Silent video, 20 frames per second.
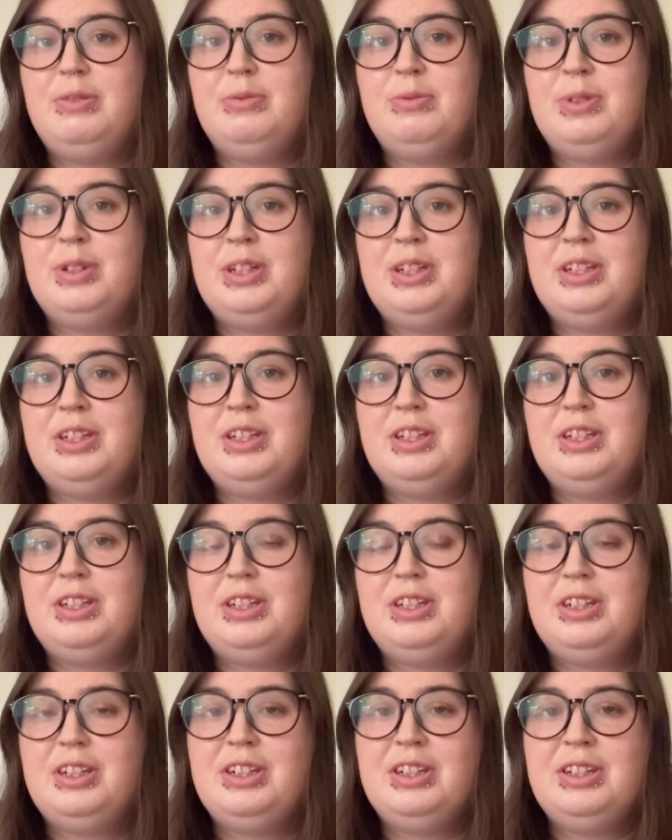which
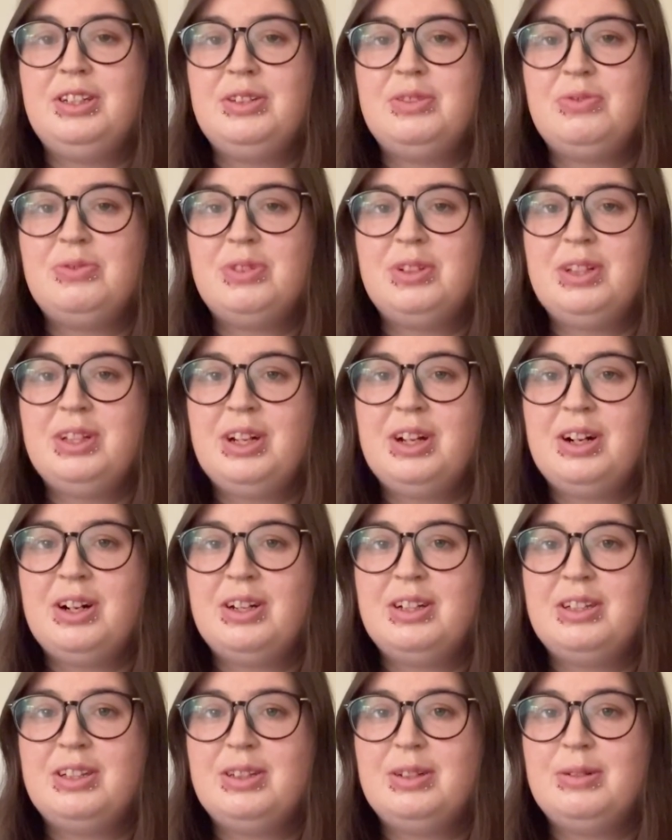is really
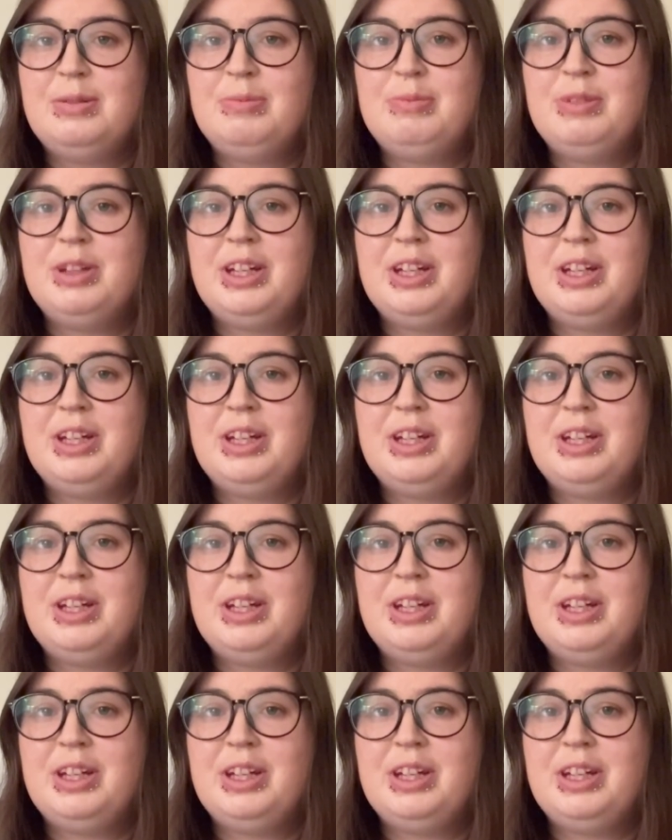awesome.